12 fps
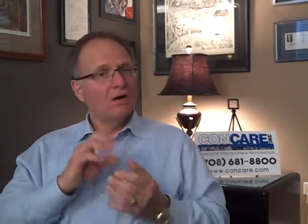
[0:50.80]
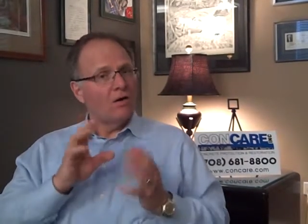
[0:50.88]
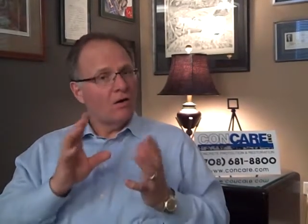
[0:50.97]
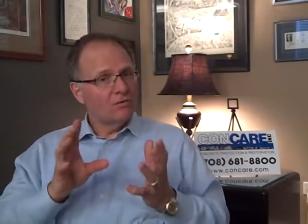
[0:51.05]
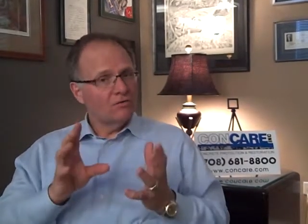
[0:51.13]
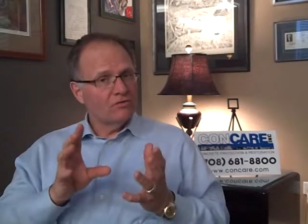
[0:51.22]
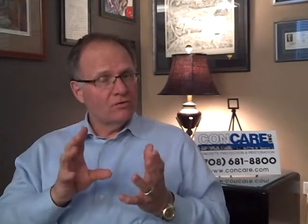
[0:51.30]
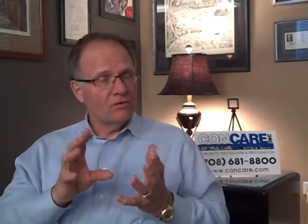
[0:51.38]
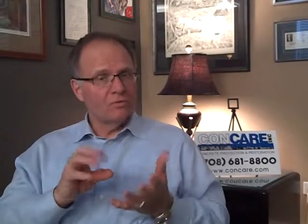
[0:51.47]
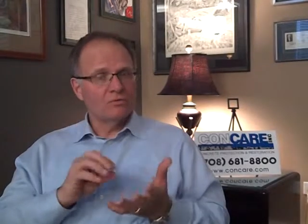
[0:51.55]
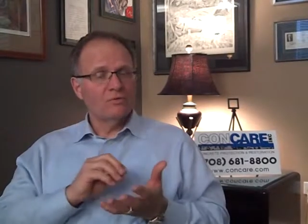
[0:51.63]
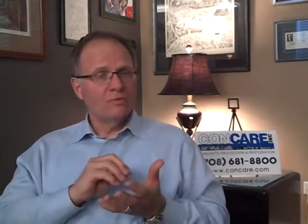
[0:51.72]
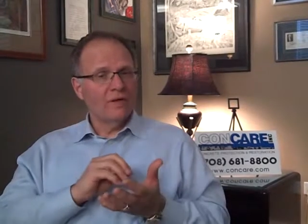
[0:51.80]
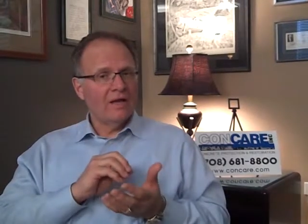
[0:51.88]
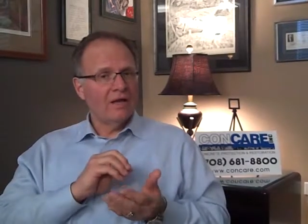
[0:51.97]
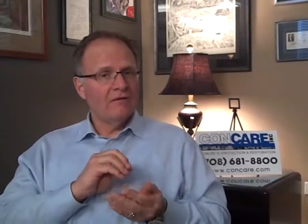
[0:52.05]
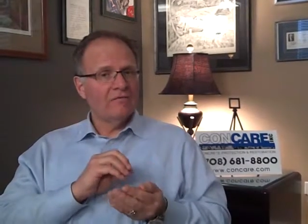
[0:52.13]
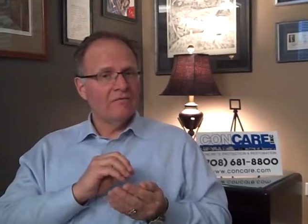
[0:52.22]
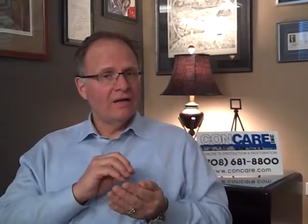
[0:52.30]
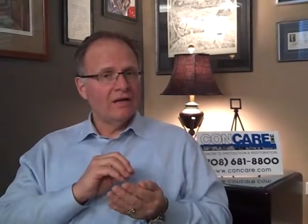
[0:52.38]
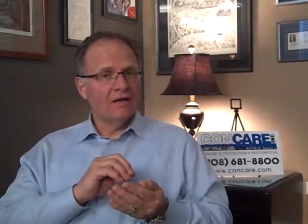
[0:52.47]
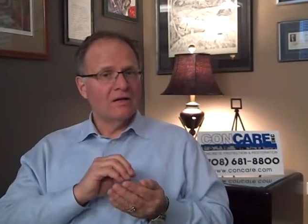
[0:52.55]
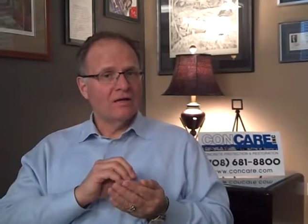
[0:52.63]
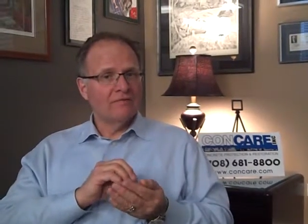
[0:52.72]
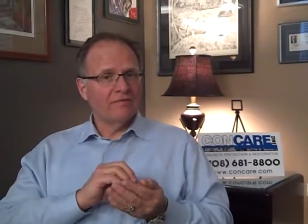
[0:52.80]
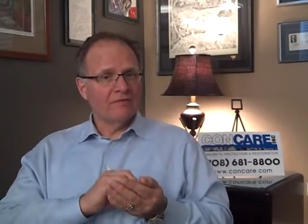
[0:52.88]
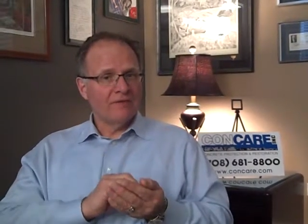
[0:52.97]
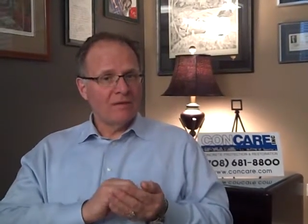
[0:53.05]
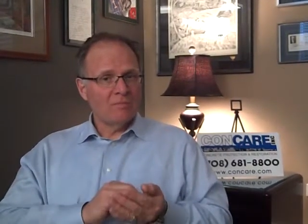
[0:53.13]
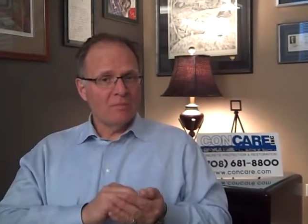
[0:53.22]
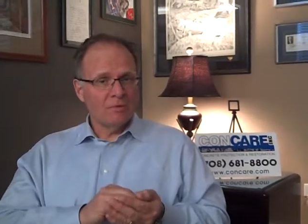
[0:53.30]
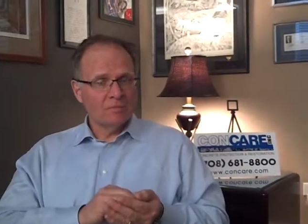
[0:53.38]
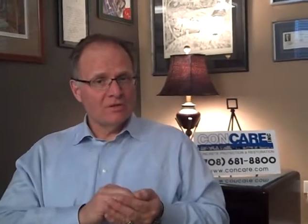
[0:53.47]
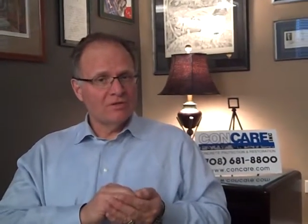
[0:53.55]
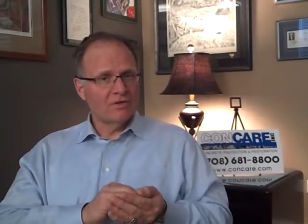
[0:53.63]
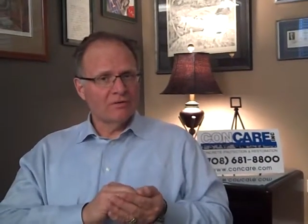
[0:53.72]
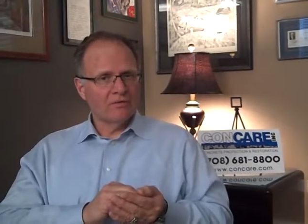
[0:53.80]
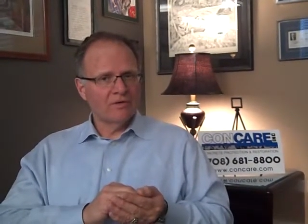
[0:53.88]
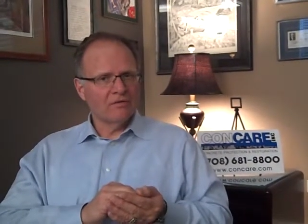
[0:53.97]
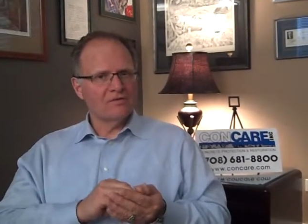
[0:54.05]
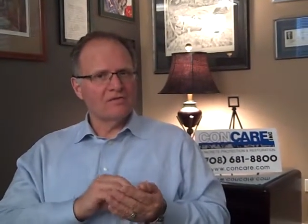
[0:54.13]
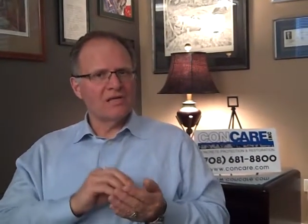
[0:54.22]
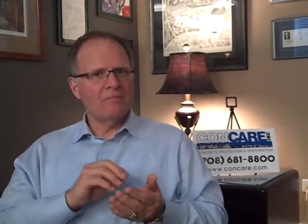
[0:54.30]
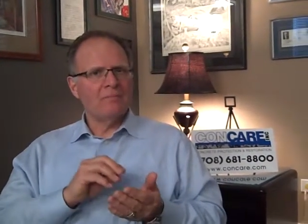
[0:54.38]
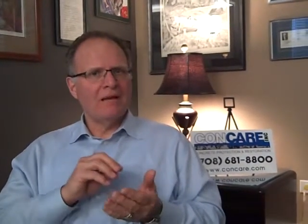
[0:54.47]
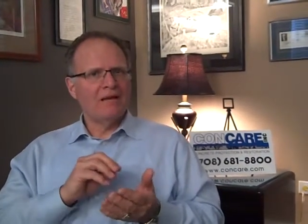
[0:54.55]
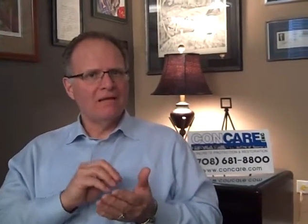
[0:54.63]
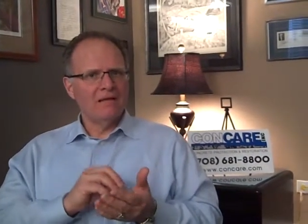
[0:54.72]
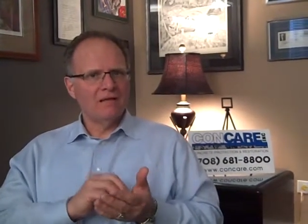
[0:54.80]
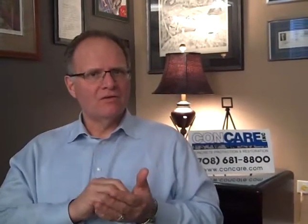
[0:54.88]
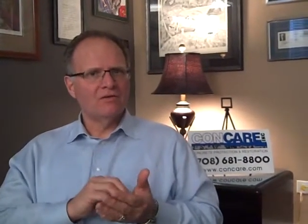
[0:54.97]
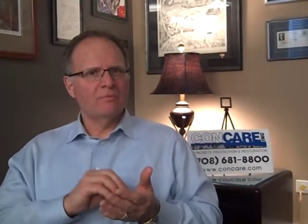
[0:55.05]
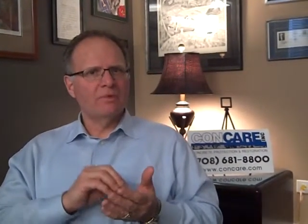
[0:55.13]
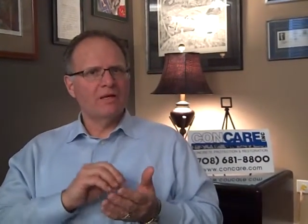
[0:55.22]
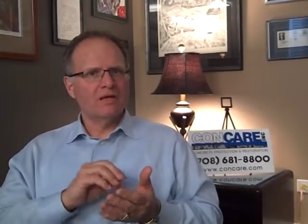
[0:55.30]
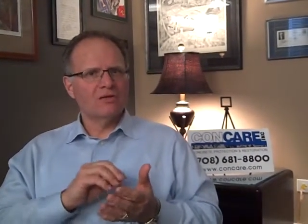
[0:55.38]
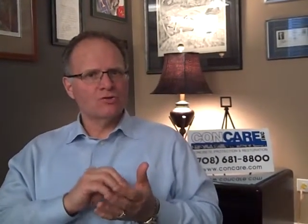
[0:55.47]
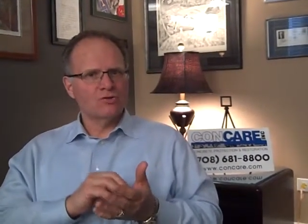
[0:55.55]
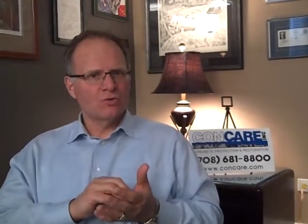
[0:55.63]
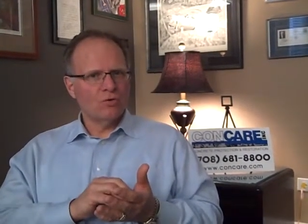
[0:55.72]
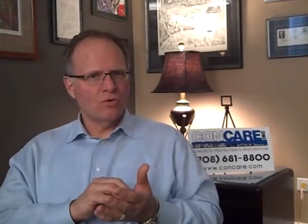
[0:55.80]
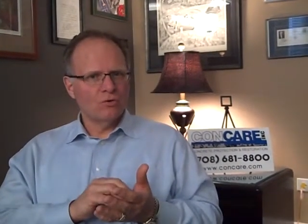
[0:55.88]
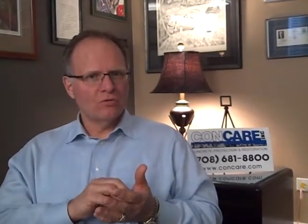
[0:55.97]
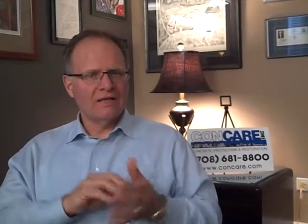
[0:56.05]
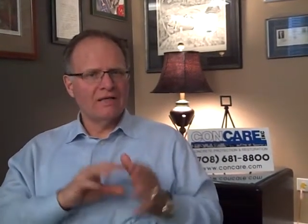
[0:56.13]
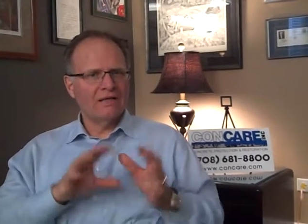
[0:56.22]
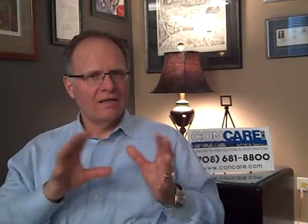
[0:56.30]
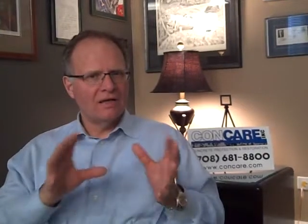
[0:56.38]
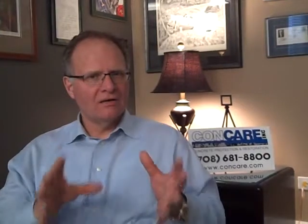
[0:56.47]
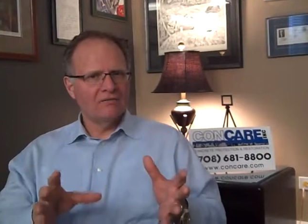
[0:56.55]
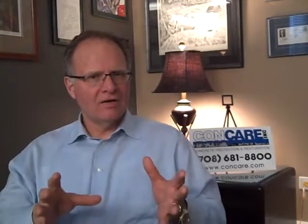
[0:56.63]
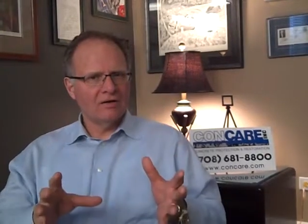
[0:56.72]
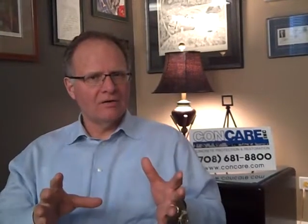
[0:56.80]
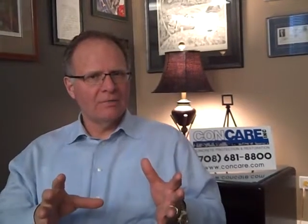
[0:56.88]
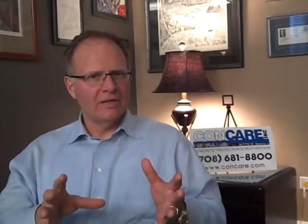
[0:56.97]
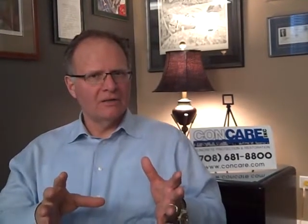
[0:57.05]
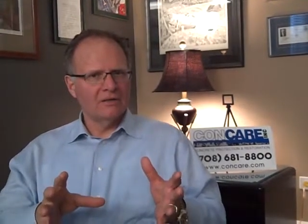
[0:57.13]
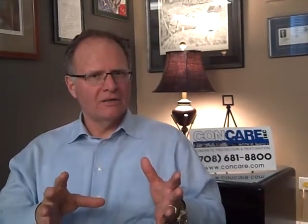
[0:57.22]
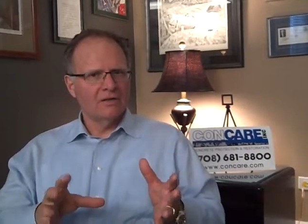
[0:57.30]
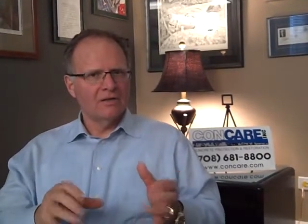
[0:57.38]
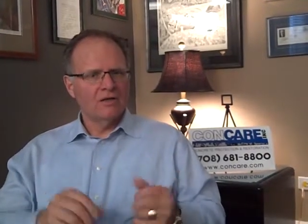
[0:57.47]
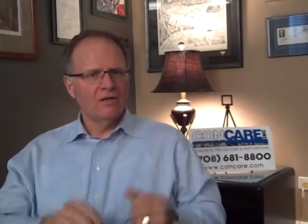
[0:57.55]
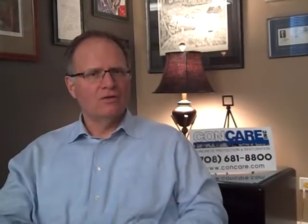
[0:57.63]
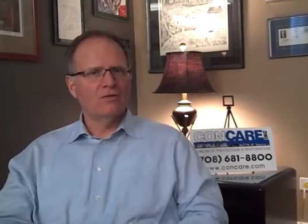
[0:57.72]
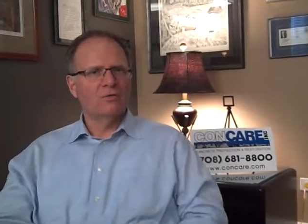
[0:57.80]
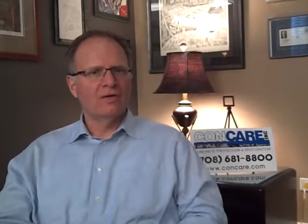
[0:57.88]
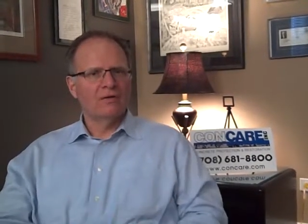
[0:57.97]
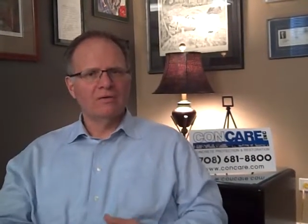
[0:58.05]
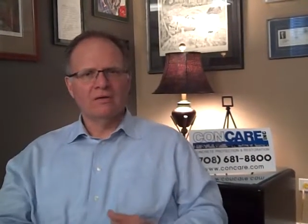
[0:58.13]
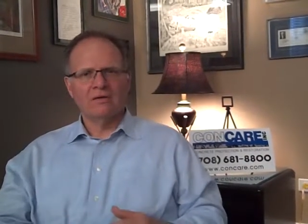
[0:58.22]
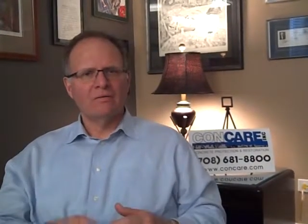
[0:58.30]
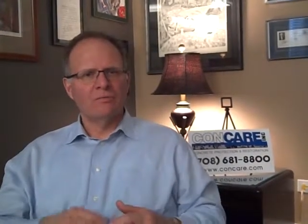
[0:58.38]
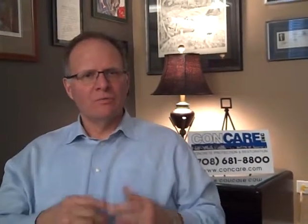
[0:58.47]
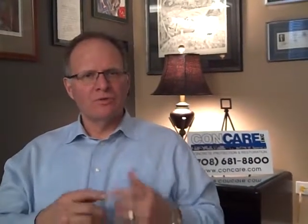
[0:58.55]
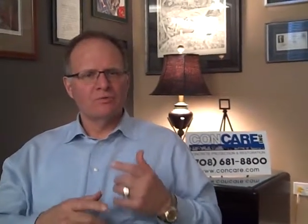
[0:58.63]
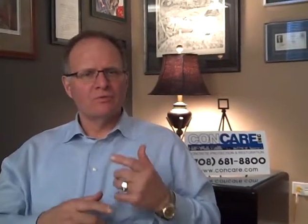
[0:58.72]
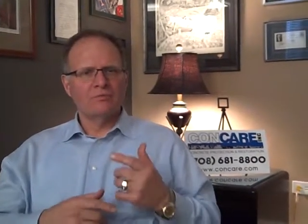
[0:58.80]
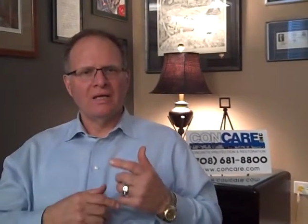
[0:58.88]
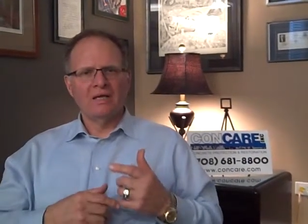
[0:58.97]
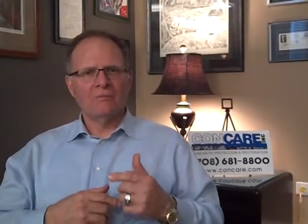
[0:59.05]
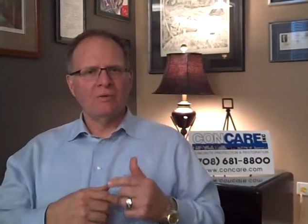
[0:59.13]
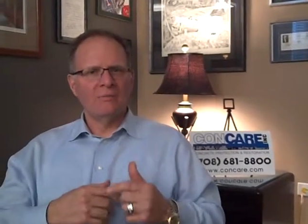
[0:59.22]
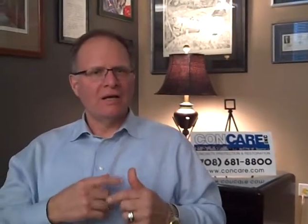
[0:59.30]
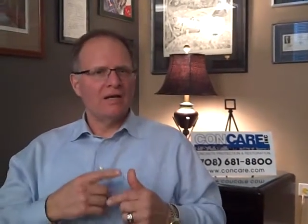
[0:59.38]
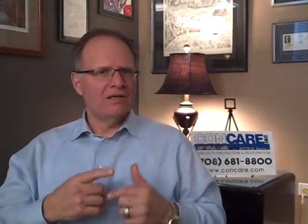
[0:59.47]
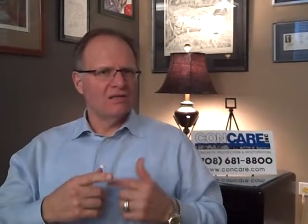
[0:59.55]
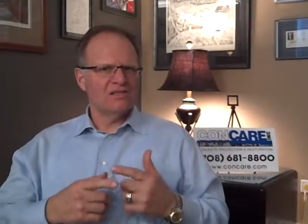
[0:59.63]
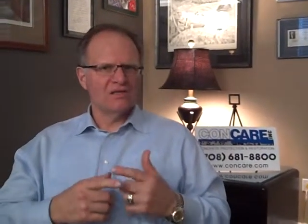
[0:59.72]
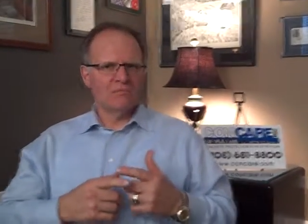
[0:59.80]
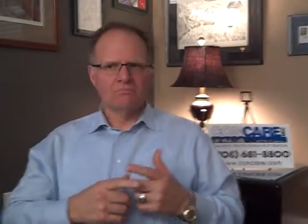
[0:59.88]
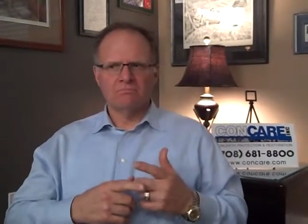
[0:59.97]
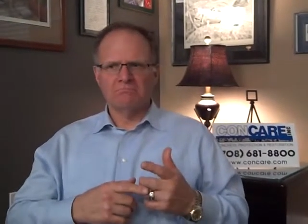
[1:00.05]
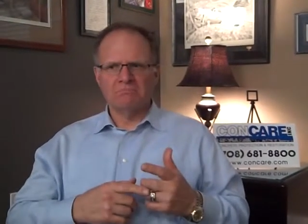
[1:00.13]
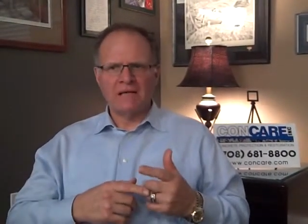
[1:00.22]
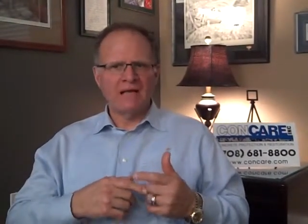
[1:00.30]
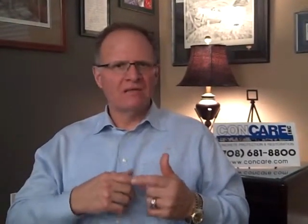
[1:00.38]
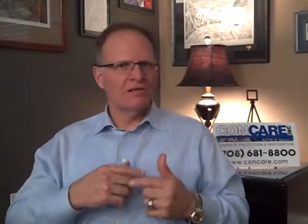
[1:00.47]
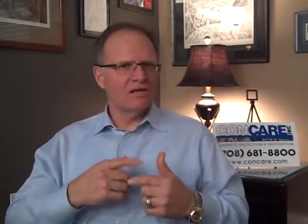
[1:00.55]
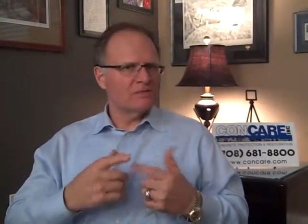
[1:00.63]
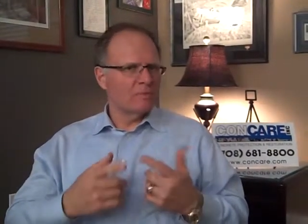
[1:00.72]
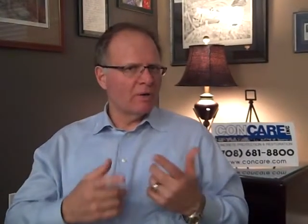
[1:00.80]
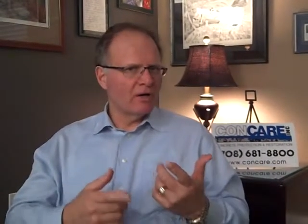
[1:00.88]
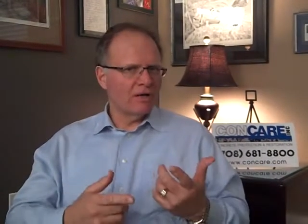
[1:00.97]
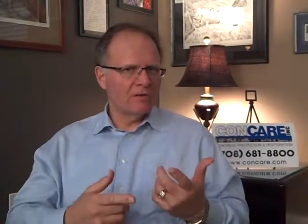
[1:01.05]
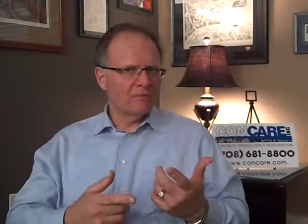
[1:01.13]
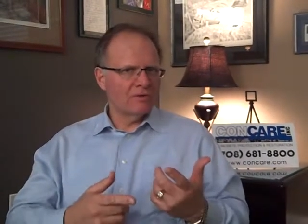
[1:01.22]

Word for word: Also, do we have flammable materials that may need to be controlled in that environment? Do we, uh, which would mean we might need some anti-sparking